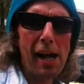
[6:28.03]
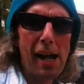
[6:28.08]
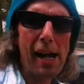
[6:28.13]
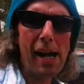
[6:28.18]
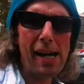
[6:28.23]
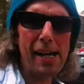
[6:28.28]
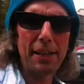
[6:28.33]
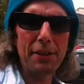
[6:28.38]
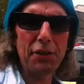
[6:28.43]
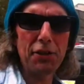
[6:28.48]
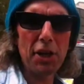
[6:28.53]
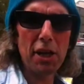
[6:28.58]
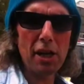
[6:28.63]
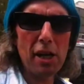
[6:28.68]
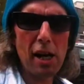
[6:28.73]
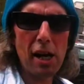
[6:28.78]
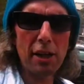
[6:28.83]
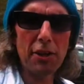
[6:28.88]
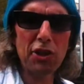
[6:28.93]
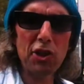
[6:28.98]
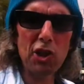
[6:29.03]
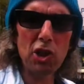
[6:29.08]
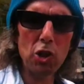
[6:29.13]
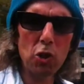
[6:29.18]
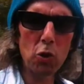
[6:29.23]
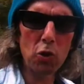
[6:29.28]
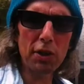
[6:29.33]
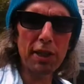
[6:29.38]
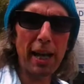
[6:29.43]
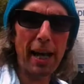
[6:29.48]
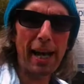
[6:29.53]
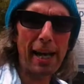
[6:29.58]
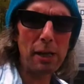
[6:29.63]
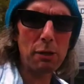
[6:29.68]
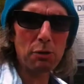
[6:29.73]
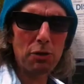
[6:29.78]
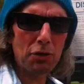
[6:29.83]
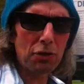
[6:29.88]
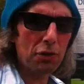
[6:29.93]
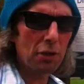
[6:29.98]
and a
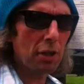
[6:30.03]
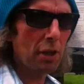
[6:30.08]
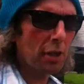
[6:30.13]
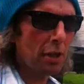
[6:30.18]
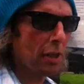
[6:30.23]
slaughterhouse